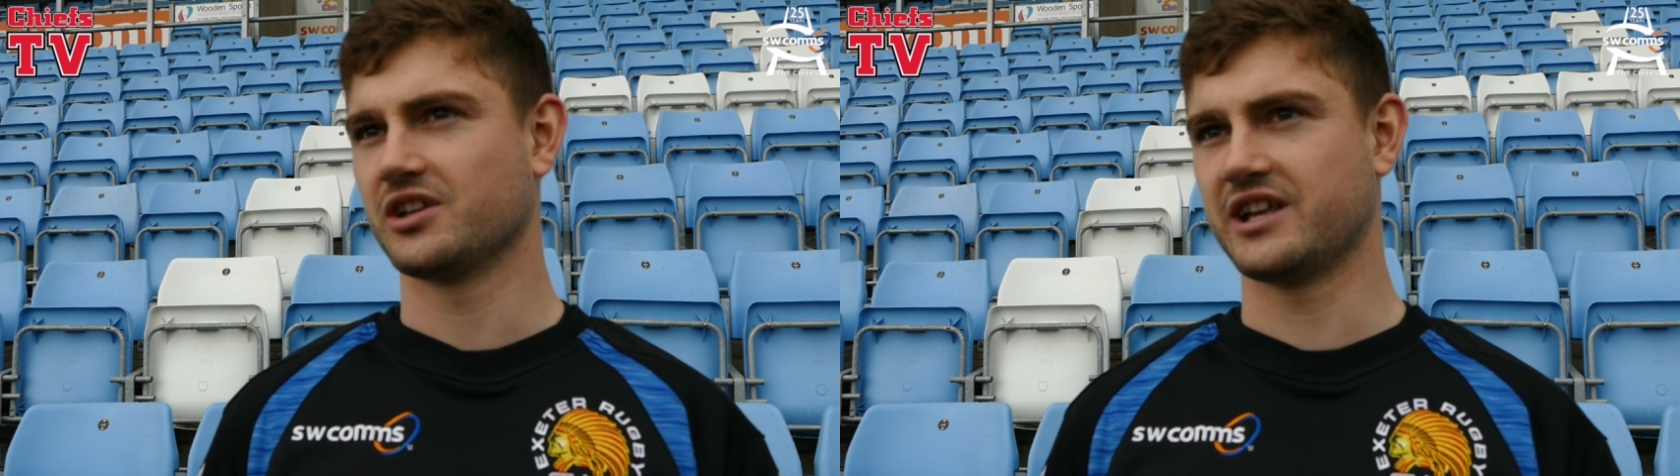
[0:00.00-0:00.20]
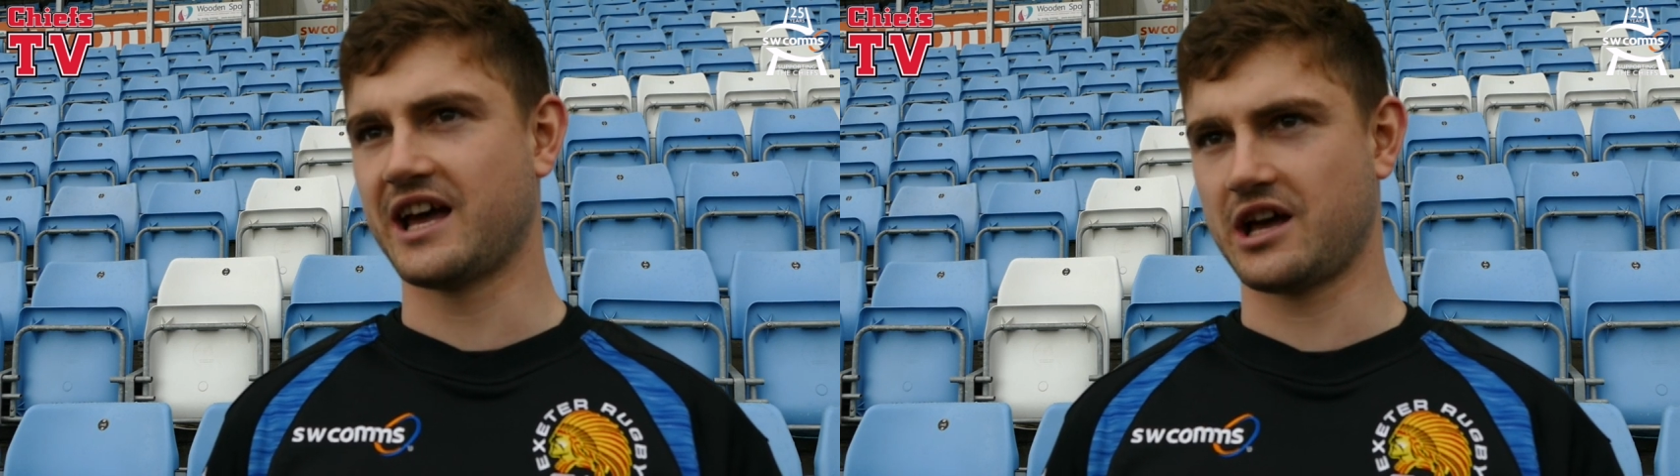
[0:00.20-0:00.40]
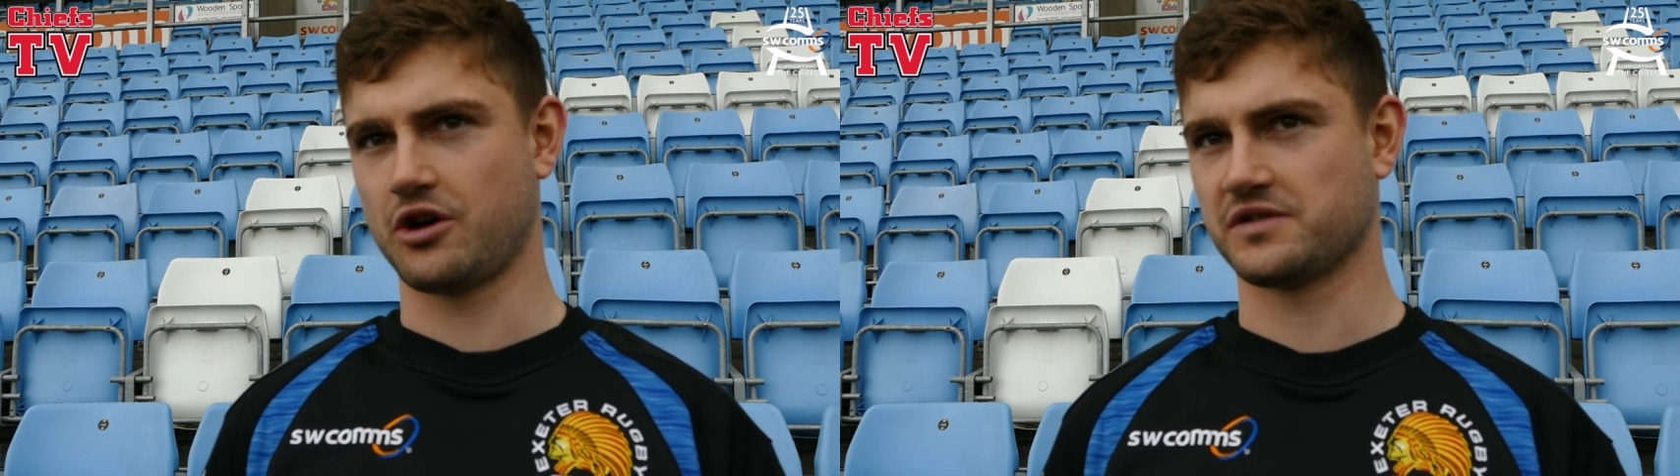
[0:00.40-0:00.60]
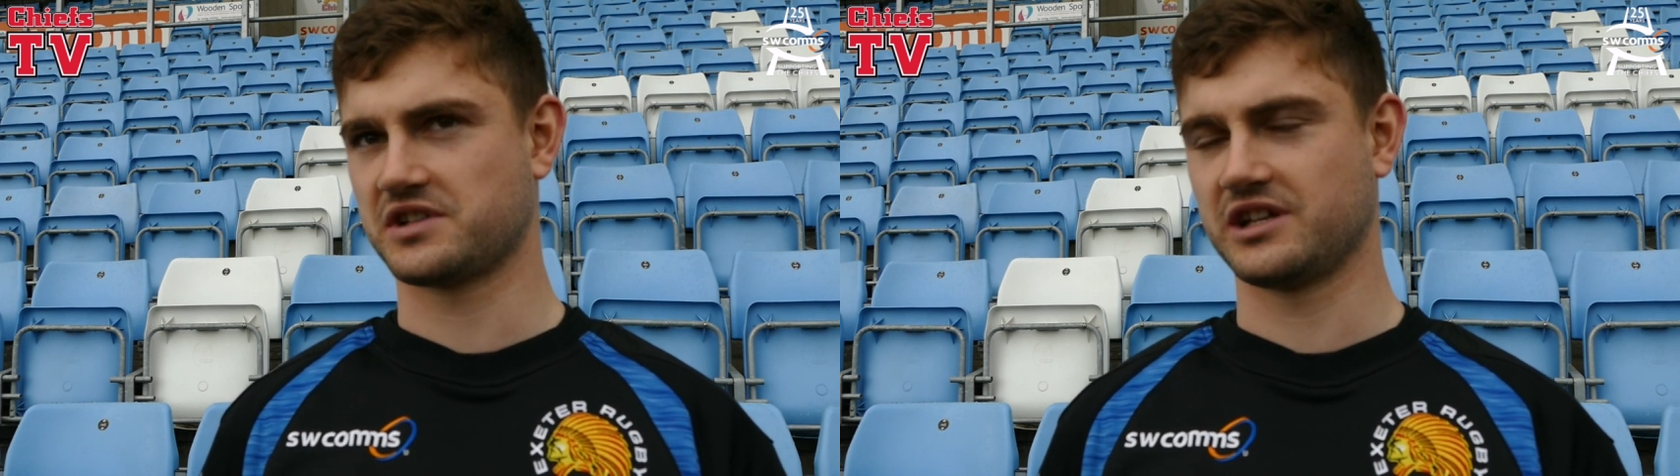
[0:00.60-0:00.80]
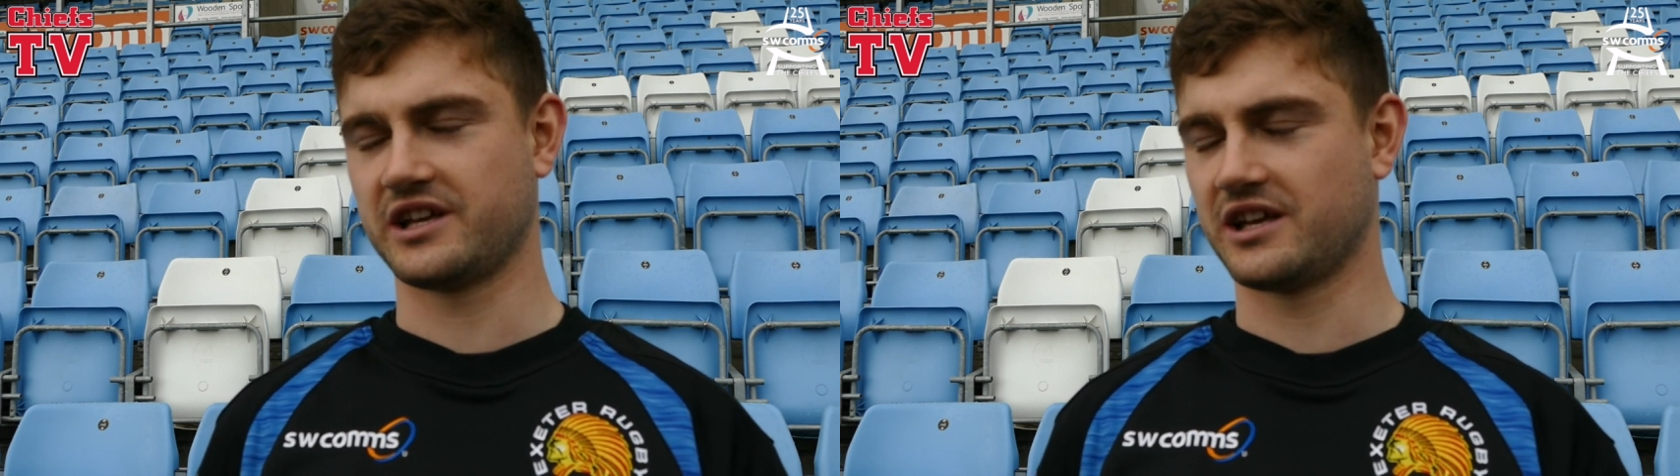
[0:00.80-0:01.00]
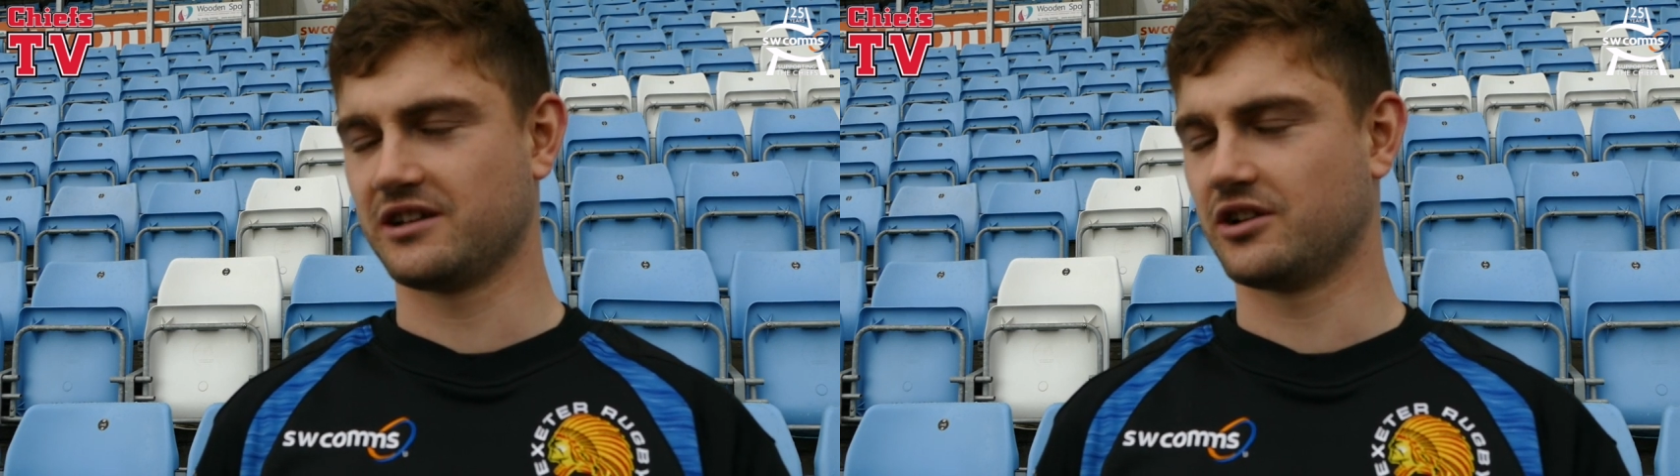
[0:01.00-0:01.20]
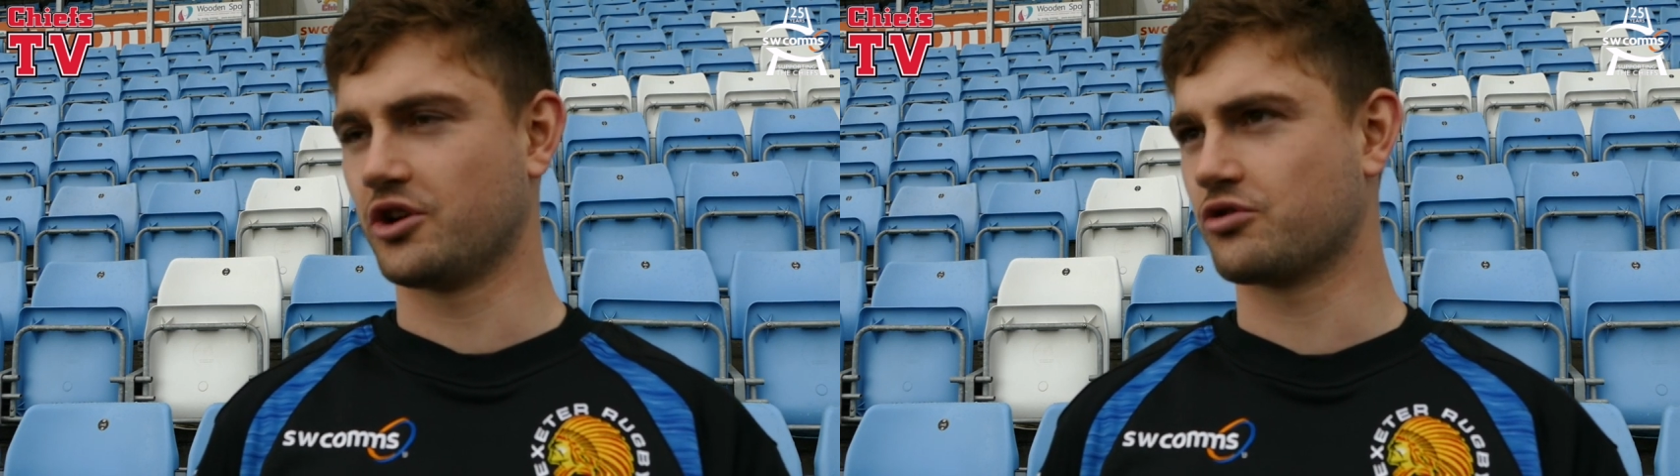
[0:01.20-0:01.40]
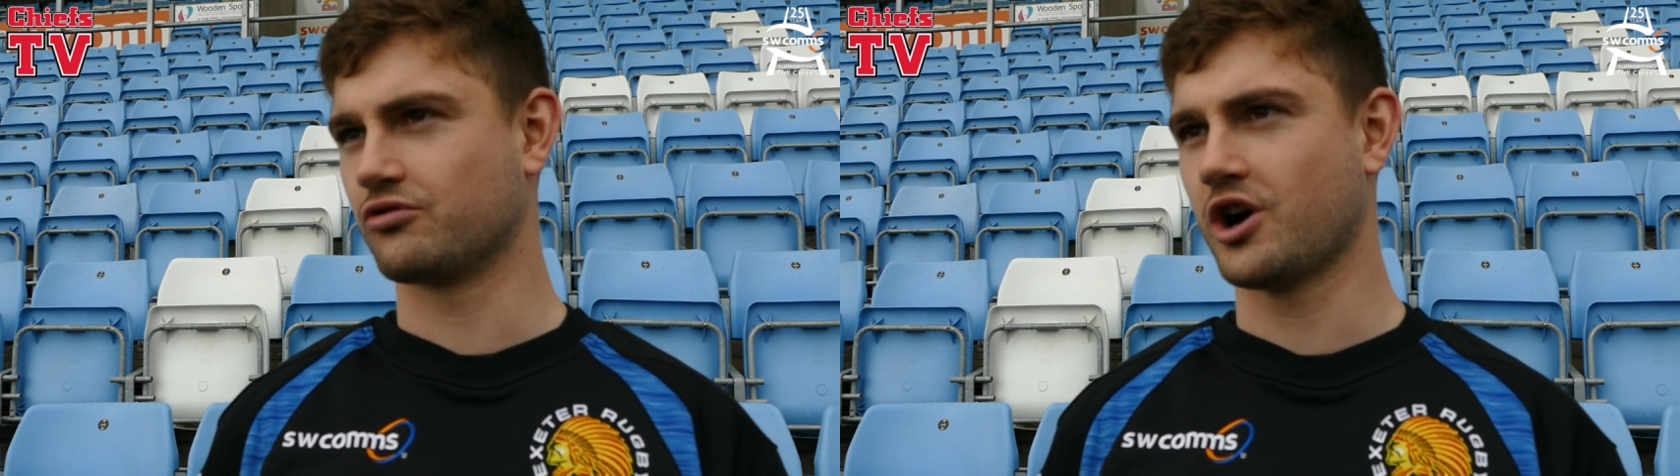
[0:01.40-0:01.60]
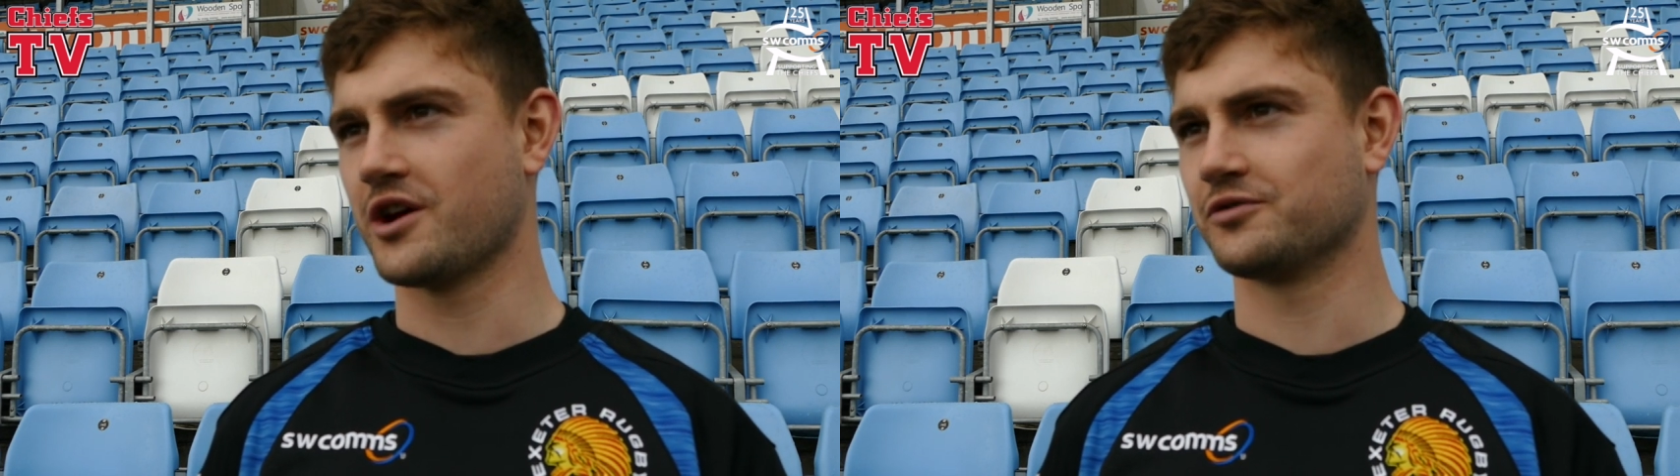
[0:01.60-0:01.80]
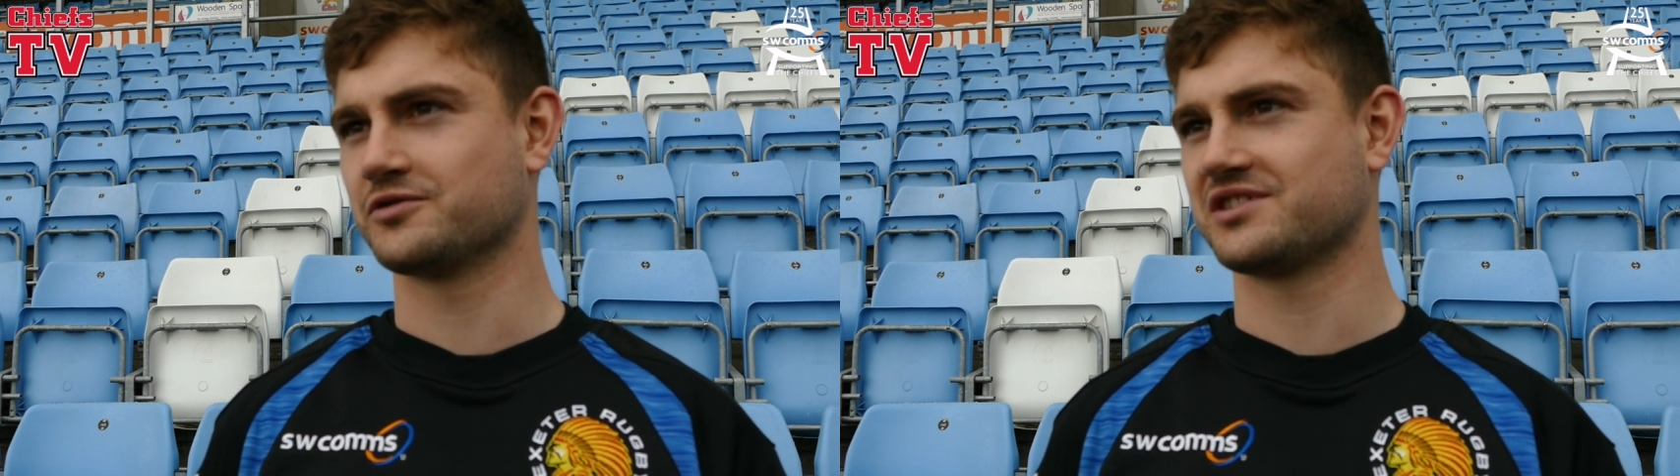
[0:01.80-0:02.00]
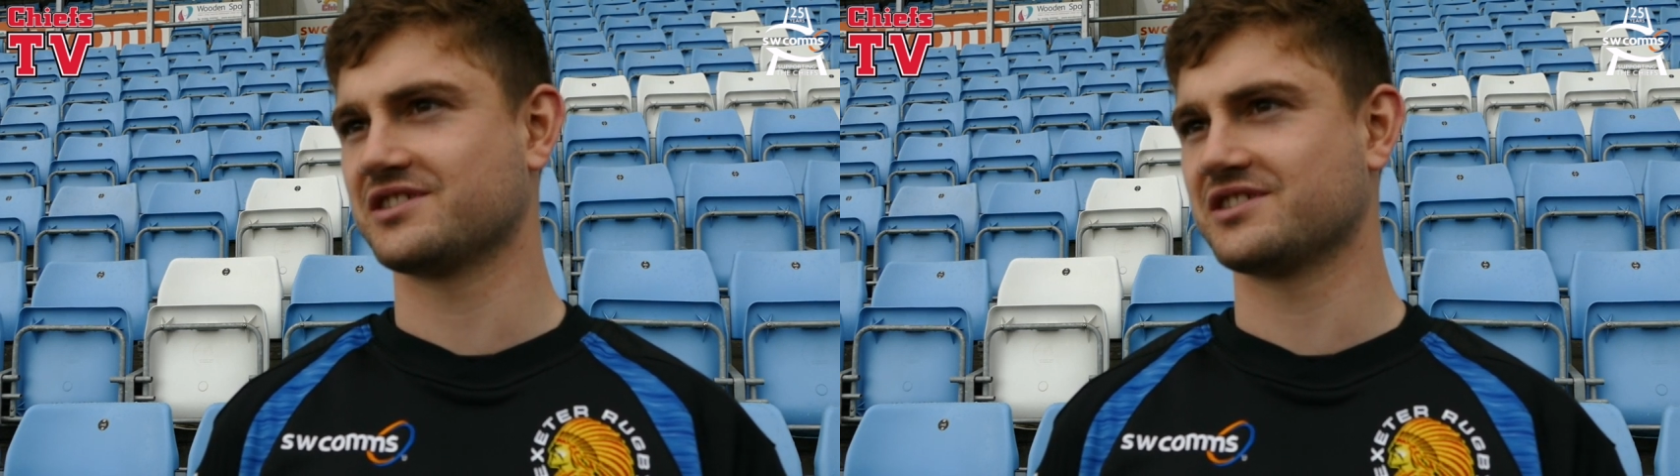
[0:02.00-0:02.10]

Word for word: Yeah, obviously local rivals.